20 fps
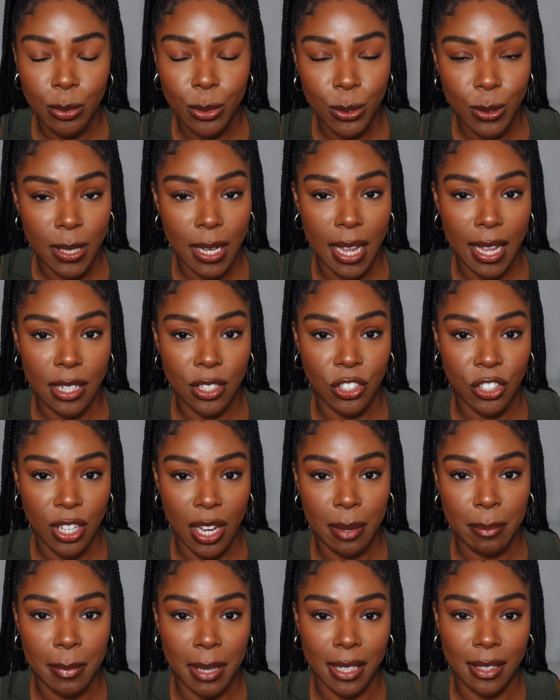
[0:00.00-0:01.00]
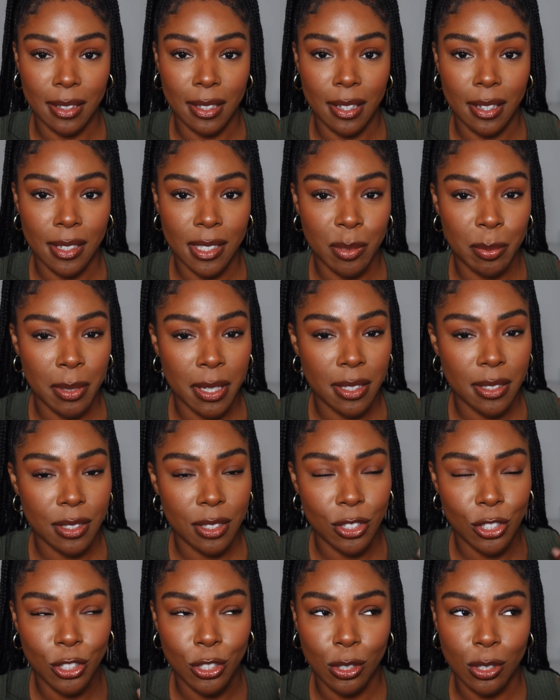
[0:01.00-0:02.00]
when you guys shop my links because
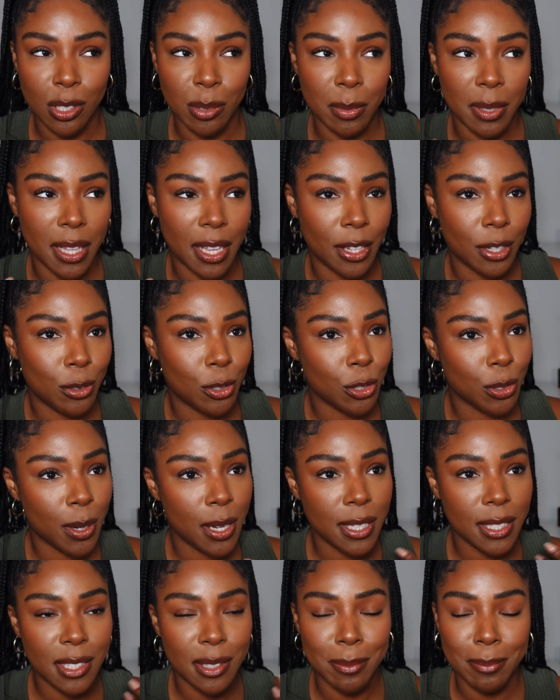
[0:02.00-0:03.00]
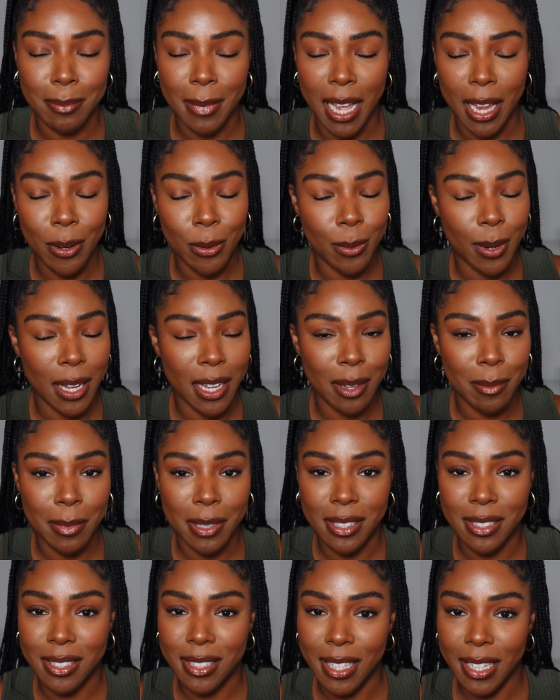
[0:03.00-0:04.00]
it shows me that you trust my
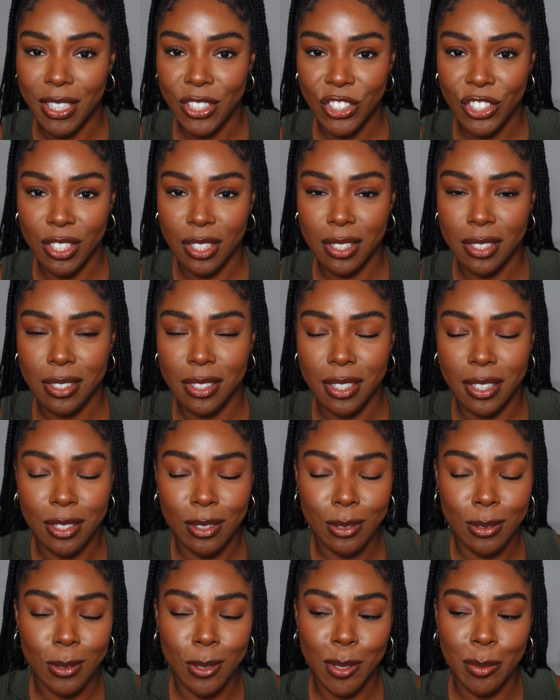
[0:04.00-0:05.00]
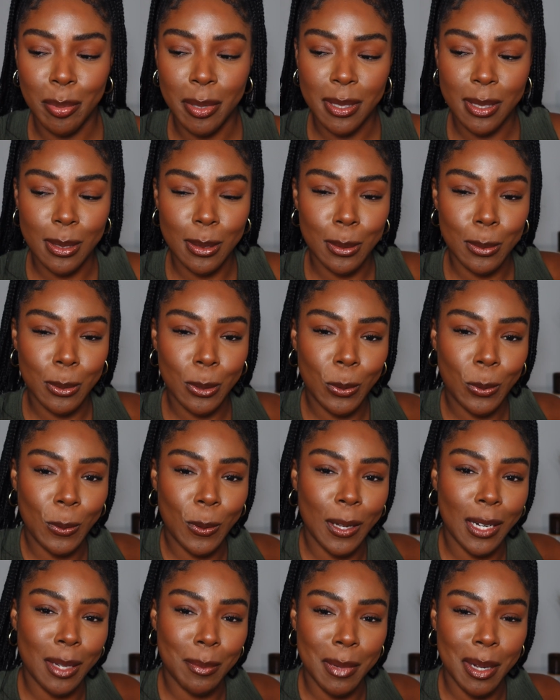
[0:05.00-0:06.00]
recommendations, and you know, it puts a little
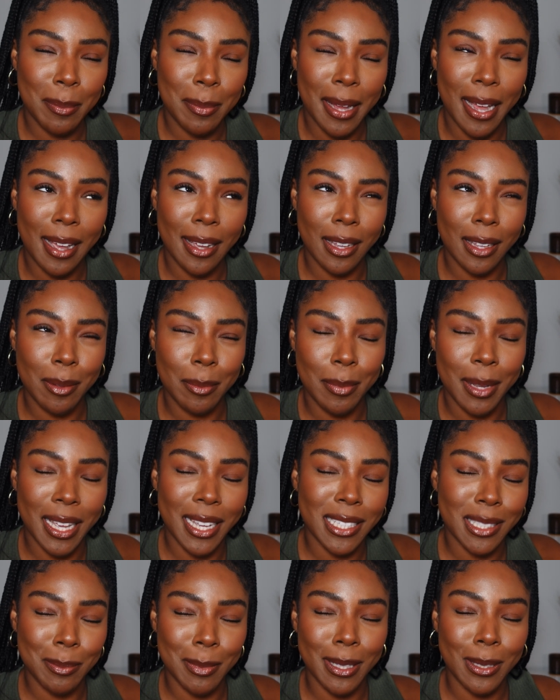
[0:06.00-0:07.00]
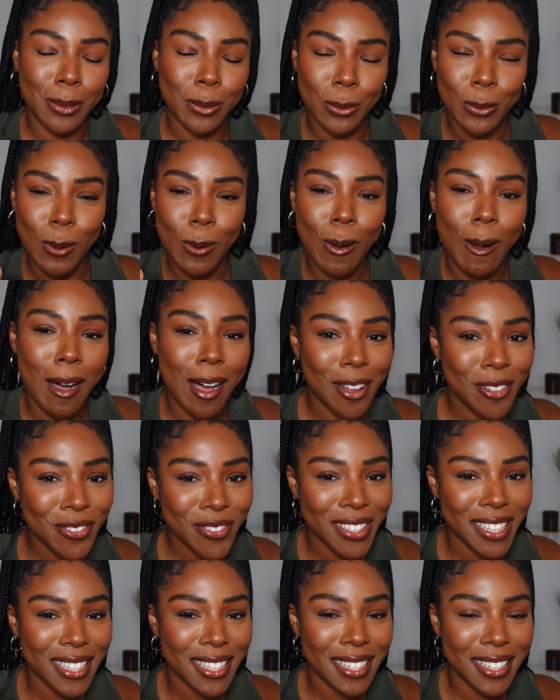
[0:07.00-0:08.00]
coin in my pocket, buys me a little
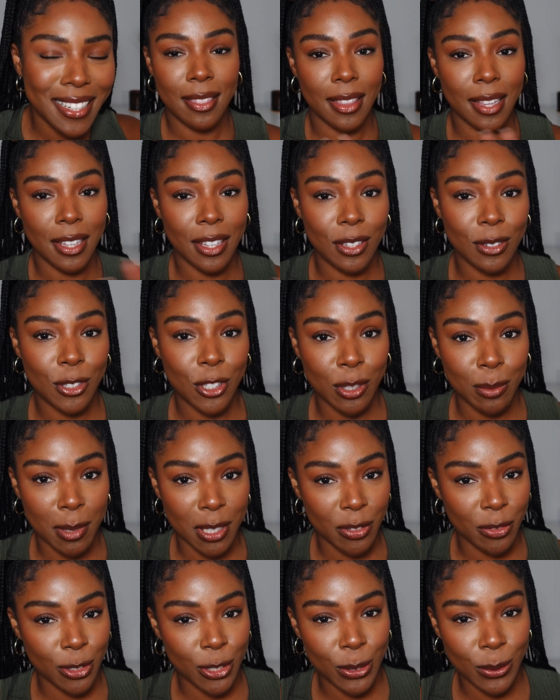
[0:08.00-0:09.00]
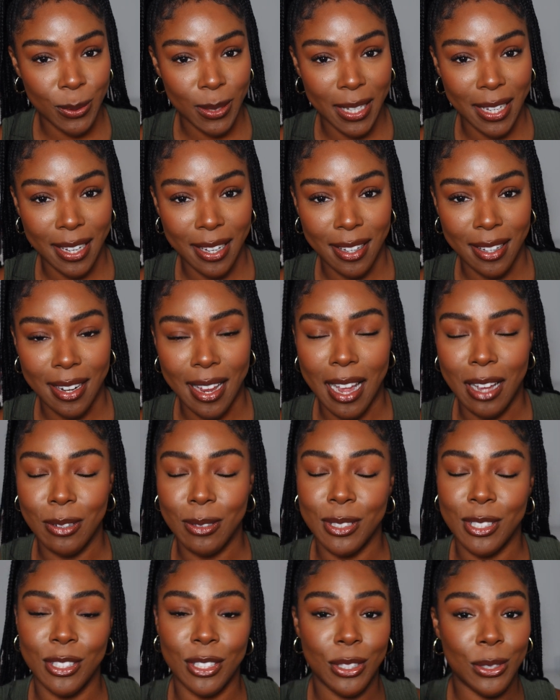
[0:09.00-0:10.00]
coffee. Thank you so much for tuning in. I'll
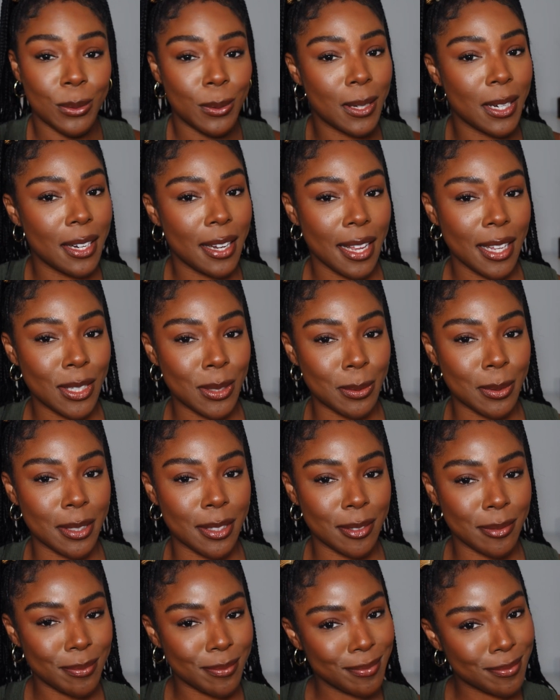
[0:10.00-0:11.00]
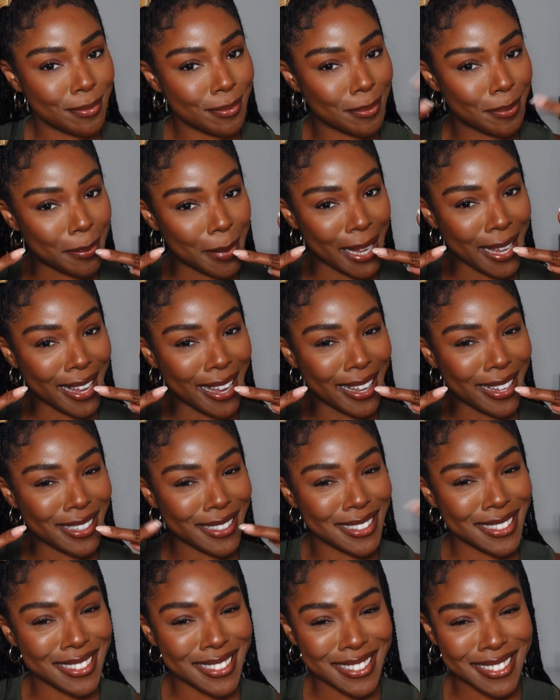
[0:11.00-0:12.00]
see you on the next one. Bye
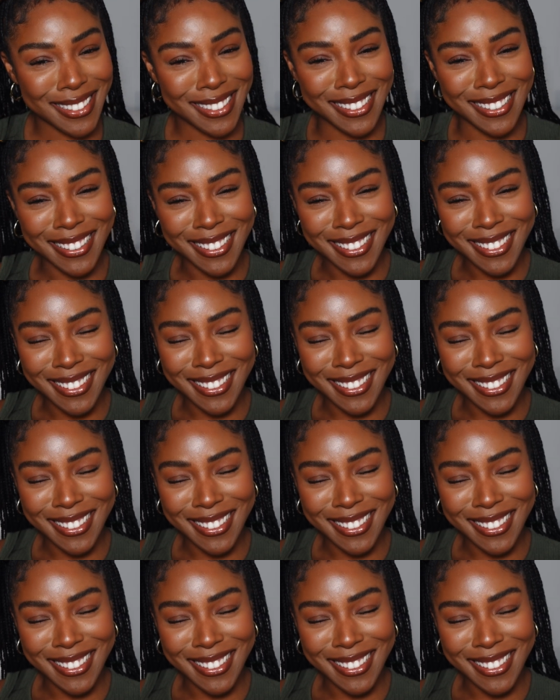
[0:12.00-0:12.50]
guys.